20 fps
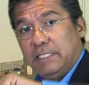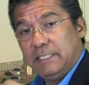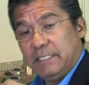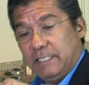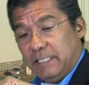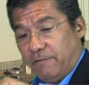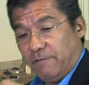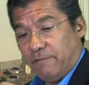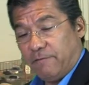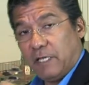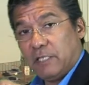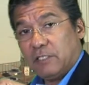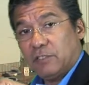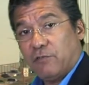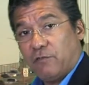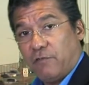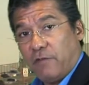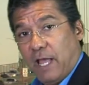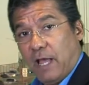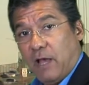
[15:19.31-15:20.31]
defects
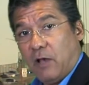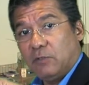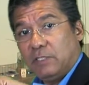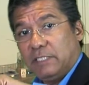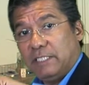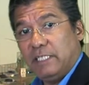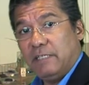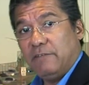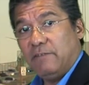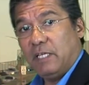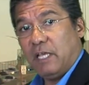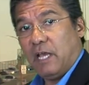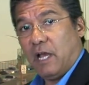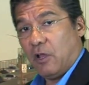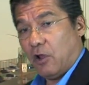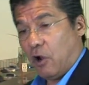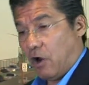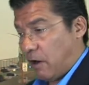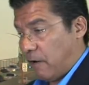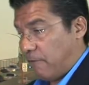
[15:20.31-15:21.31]
found,
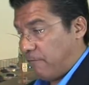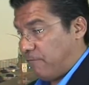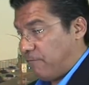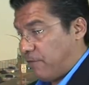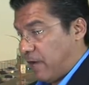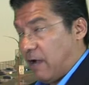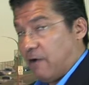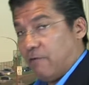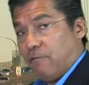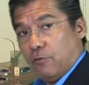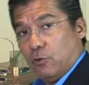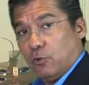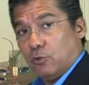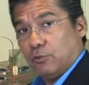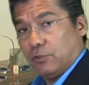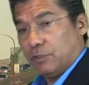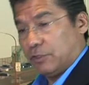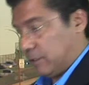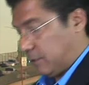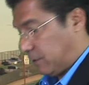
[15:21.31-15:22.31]
DVIR file
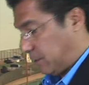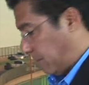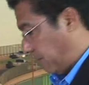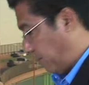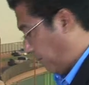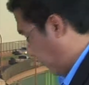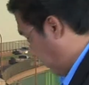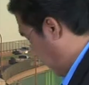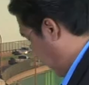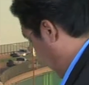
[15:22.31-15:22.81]
folder system.